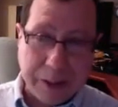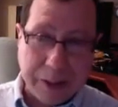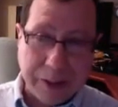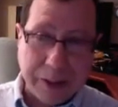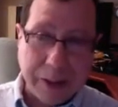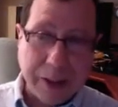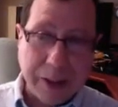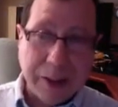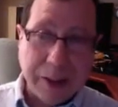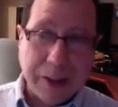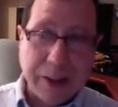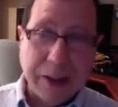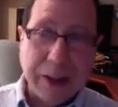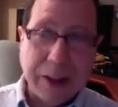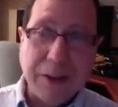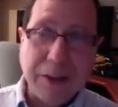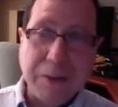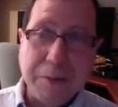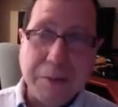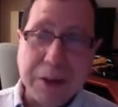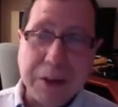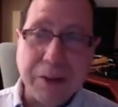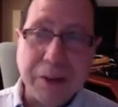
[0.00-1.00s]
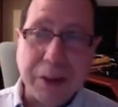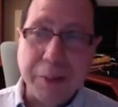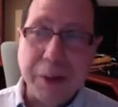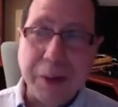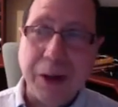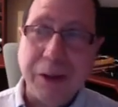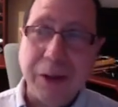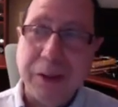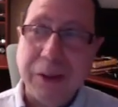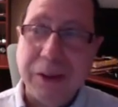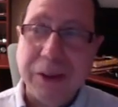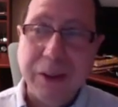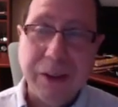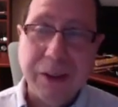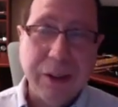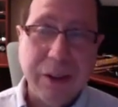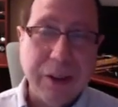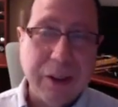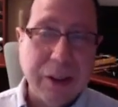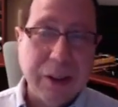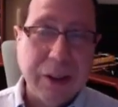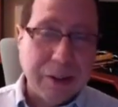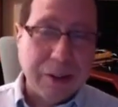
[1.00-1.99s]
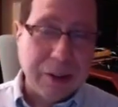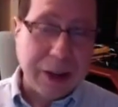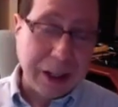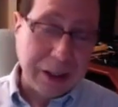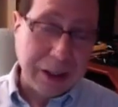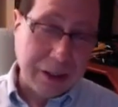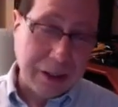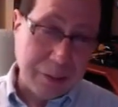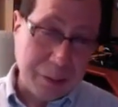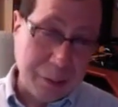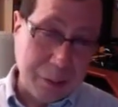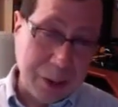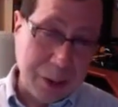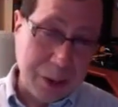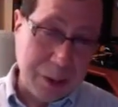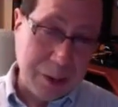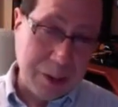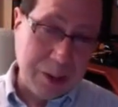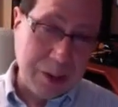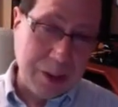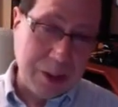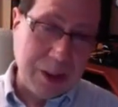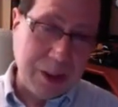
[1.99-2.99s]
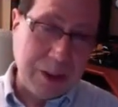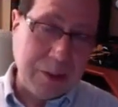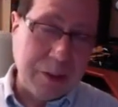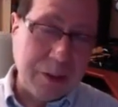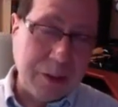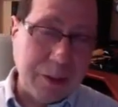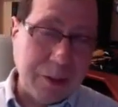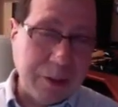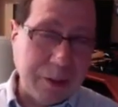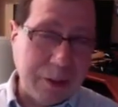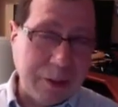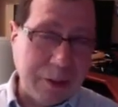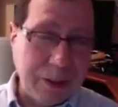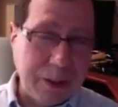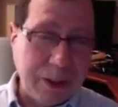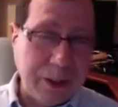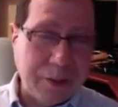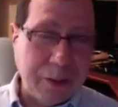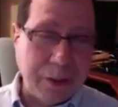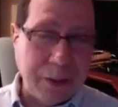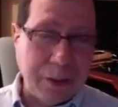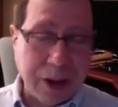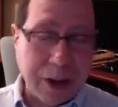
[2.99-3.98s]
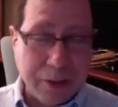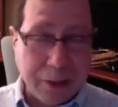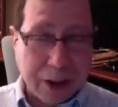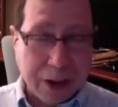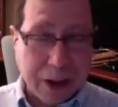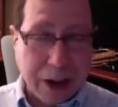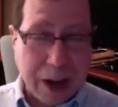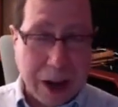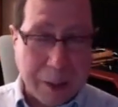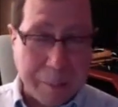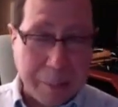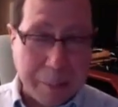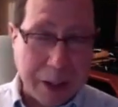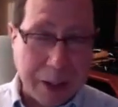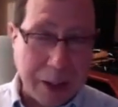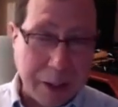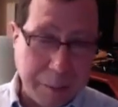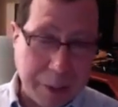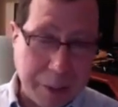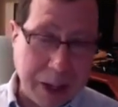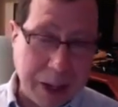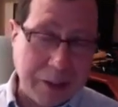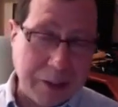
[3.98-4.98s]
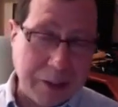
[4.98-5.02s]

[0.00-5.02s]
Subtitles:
bit, then you've missed the boat, right? If you're ever copying and